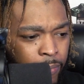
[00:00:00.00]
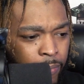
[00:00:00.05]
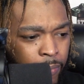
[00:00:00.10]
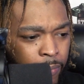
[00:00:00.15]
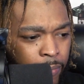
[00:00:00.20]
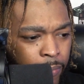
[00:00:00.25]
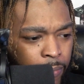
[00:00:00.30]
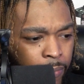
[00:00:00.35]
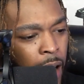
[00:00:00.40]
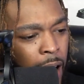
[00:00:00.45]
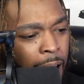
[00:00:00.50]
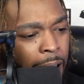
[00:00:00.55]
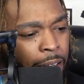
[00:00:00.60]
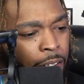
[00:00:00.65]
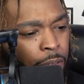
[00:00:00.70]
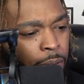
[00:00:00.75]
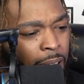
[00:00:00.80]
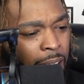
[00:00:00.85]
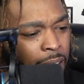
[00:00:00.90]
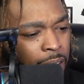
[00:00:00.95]
that. All right,
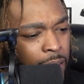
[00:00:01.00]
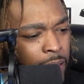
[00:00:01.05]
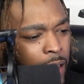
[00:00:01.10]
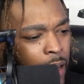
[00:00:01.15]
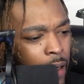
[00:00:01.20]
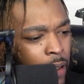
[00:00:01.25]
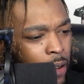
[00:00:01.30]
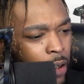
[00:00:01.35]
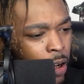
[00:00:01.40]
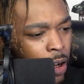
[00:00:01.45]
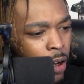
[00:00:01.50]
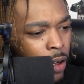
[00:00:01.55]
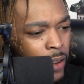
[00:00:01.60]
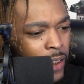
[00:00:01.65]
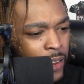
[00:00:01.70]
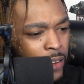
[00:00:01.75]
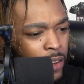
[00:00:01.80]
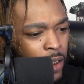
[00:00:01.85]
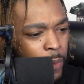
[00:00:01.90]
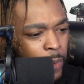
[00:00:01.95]
so that's not all
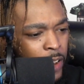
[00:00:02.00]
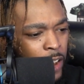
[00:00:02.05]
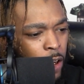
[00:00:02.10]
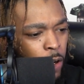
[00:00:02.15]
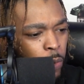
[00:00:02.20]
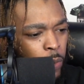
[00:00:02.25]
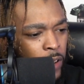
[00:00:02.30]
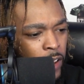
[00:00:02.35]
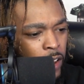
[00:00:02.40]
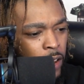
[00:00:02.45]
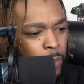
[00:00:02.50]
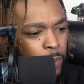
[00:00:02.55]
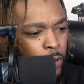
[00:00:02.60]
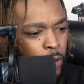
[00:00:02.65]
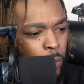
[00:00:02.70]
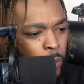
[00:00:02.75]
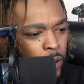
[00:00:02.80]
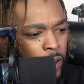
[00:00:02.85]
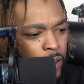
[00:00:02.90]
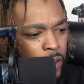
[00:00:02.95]
that's coming out when it comes
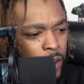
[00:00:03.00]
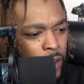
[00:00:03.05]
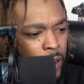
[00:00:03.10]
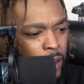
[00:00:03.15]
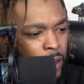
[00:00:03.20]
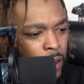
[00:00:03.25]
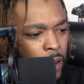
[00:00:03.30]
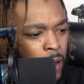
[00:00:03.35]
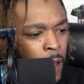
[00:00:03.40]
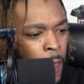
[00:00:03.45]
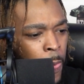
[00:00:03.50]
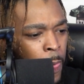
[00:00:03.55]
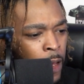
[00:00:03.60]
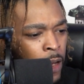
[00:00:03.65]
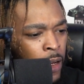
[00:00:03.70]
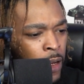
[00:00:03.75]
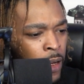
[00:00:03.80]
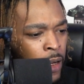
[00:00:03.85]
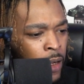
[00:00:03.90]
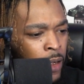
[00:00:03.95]
to Will and Jada.
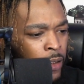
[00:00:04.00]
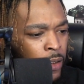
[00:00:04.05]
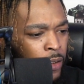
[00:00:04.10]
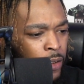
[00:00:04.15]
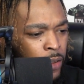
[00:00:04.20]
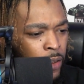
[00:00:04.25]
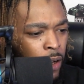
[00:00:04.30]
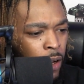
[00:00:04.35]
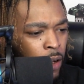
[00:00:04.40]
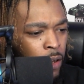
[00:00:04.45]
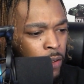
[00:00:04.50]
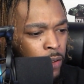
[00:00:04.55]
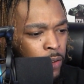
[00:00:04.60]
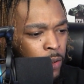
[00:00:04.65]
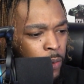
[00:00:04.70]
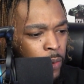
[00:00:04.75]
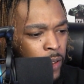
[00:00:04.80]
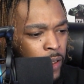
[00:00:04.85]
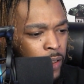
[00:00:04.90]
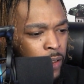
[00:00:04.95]
There's
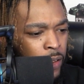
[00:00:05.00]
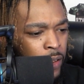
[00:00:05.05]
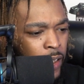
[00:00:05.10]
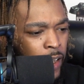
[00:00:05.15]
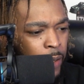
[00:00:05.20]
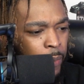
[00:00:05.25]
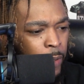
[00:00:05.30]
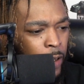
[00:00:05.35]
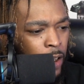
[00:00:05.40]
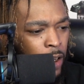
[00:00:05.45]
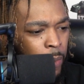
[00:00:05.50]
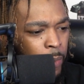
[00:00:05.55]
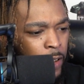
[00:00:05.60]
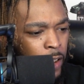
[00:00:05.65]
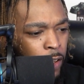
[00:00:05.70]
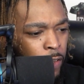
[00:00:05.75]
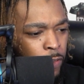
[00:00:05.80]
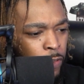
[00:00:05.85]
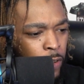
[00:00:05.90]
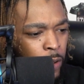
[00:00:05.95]
also this statement coming
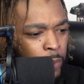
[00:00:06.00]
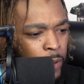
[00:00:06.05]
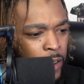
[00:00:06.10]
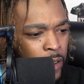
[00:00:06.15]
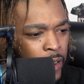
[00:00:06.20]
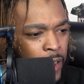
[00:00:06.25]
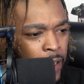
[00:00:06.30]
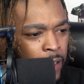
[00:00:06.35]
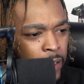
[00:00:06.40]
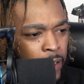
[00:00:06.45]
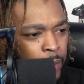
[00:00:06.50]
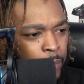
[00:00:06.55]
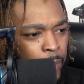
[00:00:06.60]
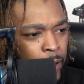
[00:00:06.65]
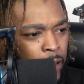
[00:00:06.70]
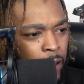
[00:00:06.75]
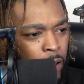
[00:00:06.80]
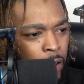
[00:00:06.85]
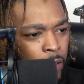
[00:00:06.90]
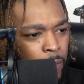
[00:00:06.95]
out from the Daily
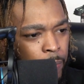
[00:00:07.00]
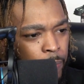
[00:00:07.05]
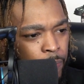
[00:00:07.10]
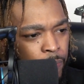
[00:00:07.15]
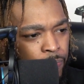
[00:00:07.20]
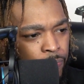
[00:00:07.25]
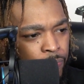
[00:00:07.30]
Mail